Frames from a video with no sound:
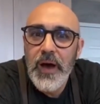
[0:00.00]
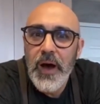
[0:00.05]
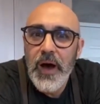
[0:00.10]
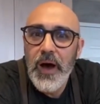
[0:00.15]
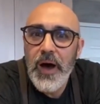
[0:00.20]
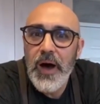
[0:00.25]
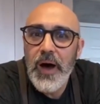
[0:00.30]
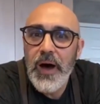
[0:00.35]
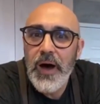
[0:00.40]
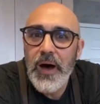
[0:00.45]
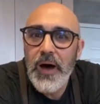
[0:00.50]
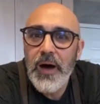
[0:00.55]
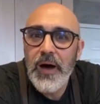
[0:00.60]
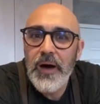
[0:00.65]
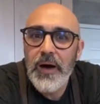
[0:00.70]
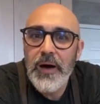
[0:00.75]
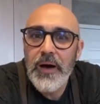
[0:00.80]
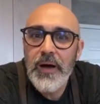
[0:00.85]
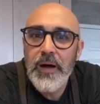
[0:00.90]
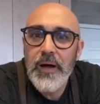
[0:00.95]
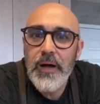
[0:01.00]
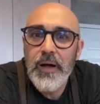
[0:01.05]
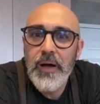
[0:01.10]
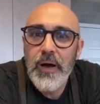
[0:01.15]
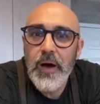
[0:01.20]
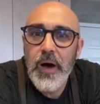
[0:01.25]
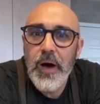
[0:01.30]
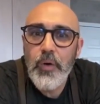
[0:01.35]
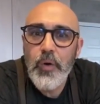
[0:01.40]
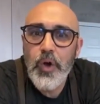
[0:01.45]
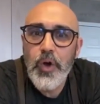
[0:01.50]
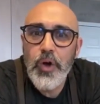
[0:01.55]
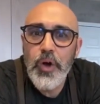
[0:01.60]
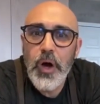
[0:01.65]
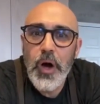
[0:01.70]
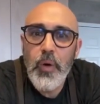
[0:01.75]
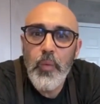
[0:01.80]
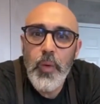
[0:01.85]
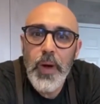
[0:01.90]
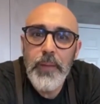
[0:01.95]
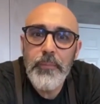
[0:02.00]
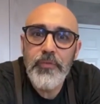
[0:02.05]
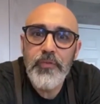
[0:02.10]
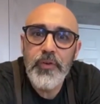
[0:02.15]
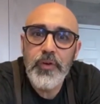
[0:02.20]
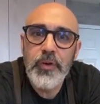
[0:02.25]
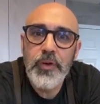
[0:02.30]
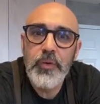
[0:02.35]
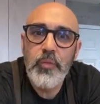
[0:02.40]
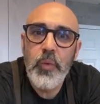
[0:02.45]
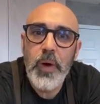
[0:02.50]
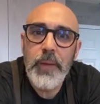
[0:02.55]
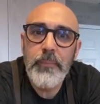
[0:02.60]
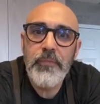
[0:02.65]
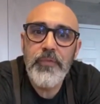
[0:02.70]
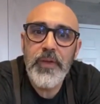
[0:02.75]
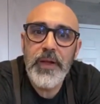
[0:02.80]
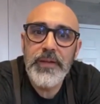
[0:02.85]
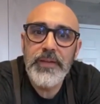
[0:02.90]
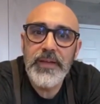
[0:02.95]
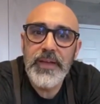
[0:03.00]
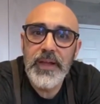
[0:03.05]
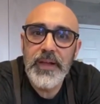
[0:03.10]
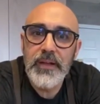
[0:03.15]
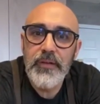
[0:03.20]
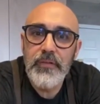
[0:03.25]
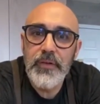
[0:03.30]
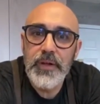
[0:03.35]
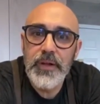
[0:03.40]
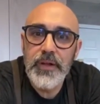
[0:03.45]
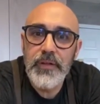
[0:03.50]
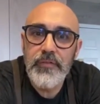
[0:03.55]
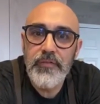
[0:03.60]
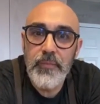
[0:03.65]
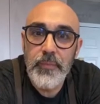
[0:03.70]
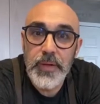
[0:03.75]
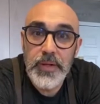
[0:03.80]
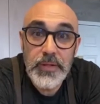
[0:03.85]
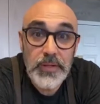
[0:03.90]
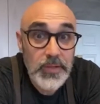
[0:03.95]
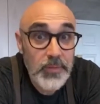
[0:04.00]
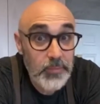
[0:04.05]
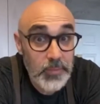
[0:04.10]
A good website to get ingredients from Italy.